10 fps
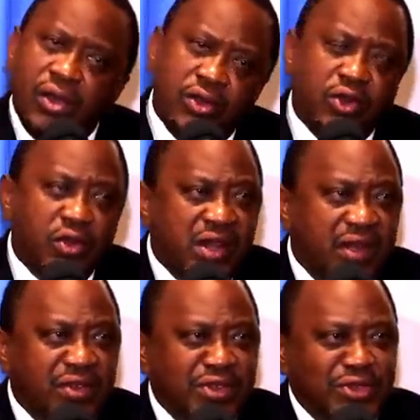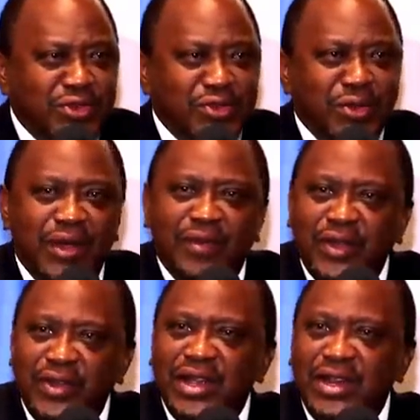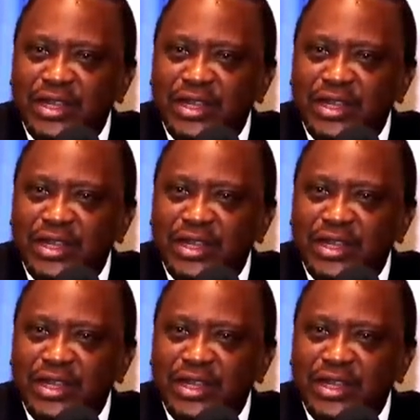On all the other issues, we have agreed,